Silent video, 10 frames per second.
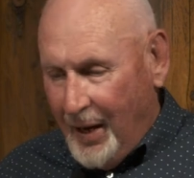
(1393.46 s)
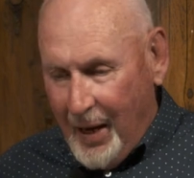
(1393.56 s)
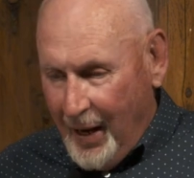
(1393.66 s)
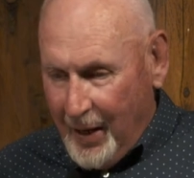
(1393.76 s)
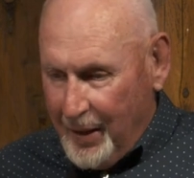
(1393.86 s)

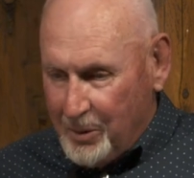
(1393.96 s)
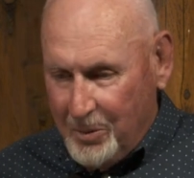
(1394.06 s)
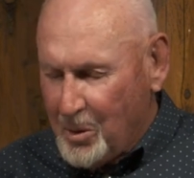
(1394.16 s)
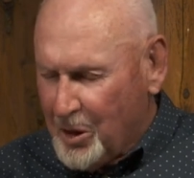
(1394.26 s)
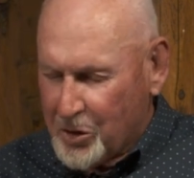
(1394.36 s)
and
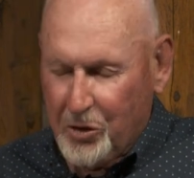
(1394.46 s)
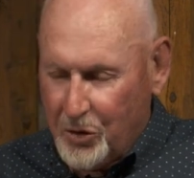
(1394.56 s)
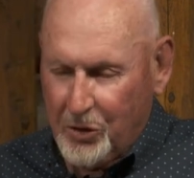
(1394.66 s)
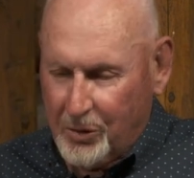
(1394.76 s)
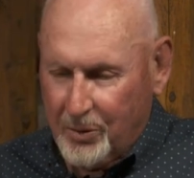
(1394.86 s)
it's
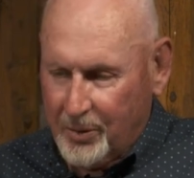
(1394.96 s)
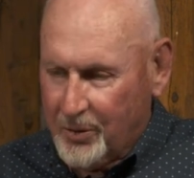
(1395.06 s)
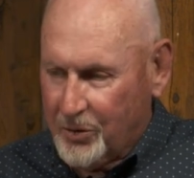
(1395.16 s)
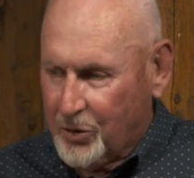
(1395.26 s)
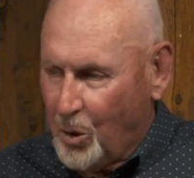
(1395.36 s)
just
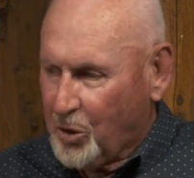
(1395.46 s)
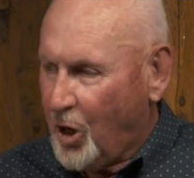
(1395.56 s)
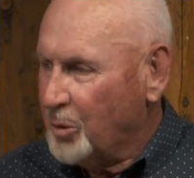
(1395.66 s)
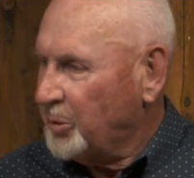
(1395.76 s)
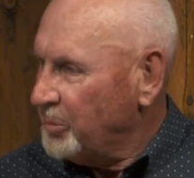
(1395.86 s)
so
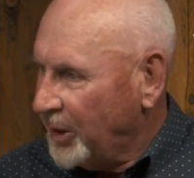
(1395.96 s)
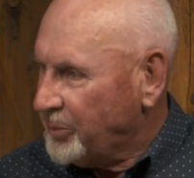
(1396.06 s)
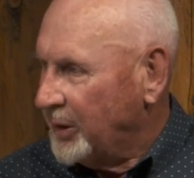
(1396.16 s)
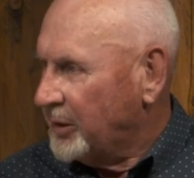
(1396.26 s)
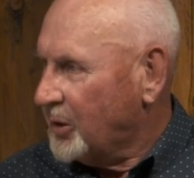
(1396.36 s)

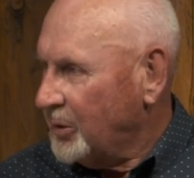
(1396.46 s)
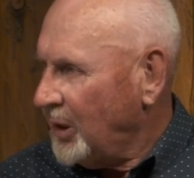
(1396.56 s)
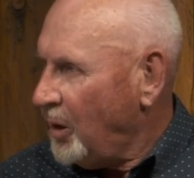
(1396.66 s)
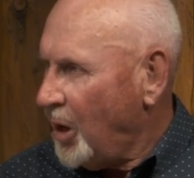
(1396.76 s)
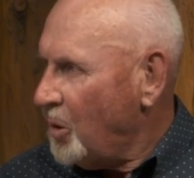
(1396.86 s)
complimentary. Good.
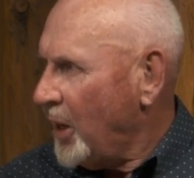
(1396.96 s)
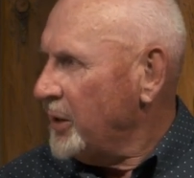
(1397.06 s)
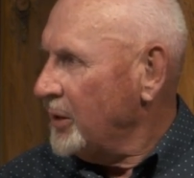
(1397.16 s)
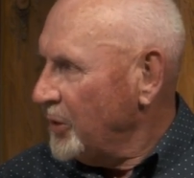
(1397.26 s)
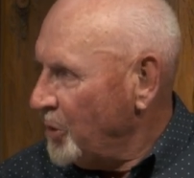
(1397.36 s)
Oh, I
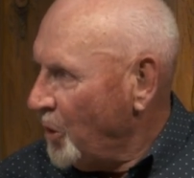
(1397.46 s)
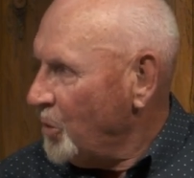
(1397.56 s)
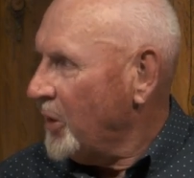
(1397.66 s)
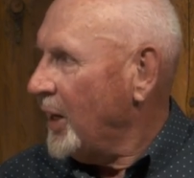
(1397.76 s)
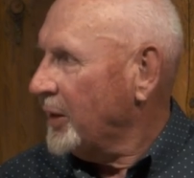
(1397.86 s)
didn't
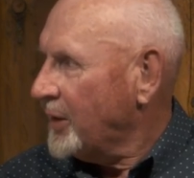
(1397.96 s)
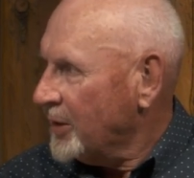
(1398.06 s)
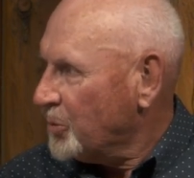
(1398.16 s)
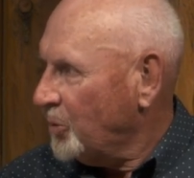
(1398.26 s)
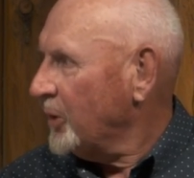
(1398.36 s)
know that.
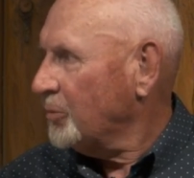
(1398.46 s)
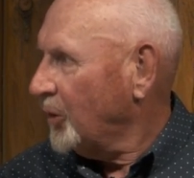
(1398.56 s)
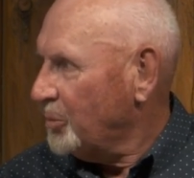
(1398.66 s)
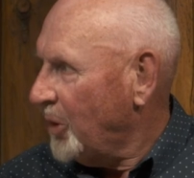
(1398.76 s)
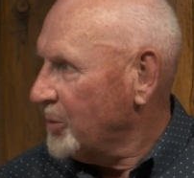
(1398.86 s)
That's
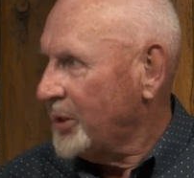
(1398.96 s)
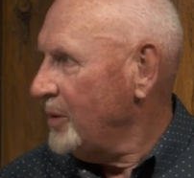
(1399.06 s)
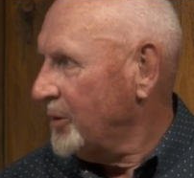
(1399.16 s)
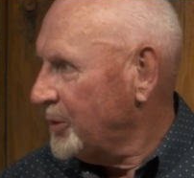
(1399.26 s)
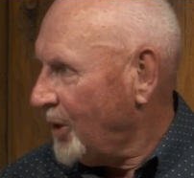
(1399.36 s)
wonderful about
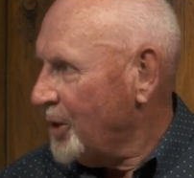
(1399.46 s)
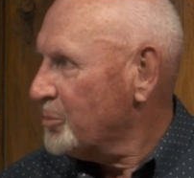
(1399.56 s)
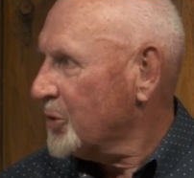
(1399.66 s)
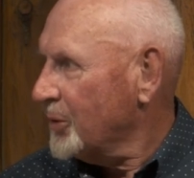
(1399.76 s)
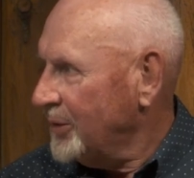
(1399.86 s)
David
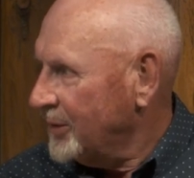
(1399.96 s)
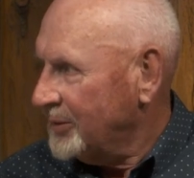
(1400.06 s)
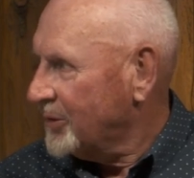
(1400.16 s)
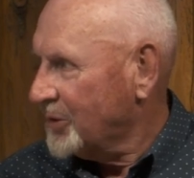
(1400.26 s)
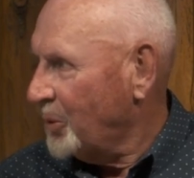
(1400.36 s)
Thompson and
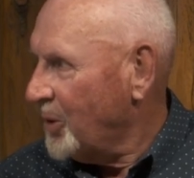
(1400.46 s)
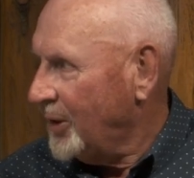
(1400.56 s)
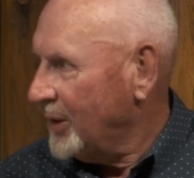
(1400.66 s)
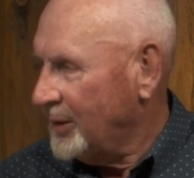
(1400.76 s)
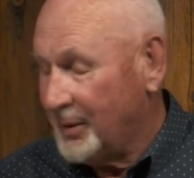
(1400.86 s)
so
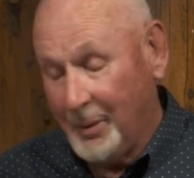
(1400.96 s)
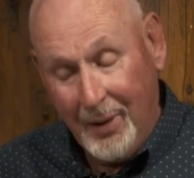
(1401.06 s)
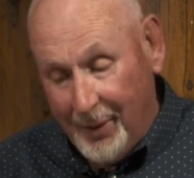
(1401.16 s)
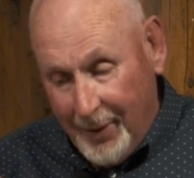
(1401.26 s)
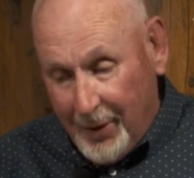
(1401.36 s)
on. And
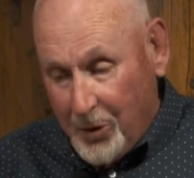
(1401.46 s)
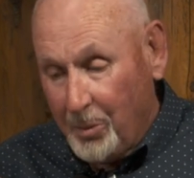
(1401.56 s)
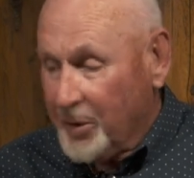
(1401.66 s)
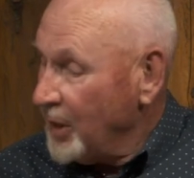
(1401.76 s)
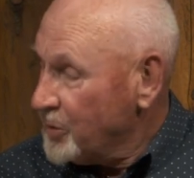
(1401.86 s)

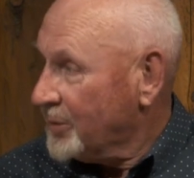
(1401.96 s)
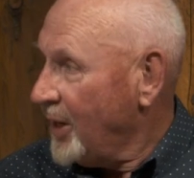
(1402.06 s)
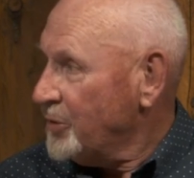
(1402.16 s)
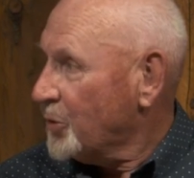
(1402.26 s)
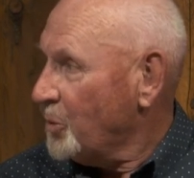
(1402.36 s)
so that's
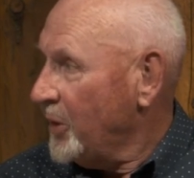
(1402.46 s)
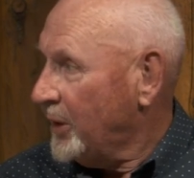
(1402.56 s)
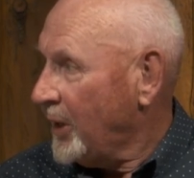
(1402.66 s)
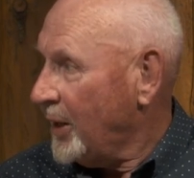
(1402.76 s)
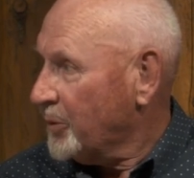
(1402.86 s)
that's the way
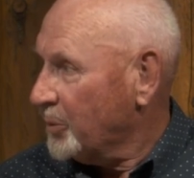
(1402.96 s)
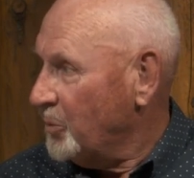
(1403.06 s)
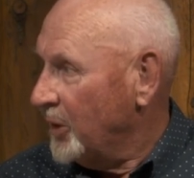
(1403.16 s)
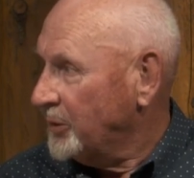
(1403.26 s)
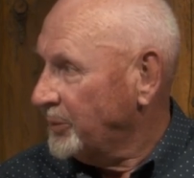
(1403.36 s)
Catharine
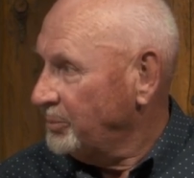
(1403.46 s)
was: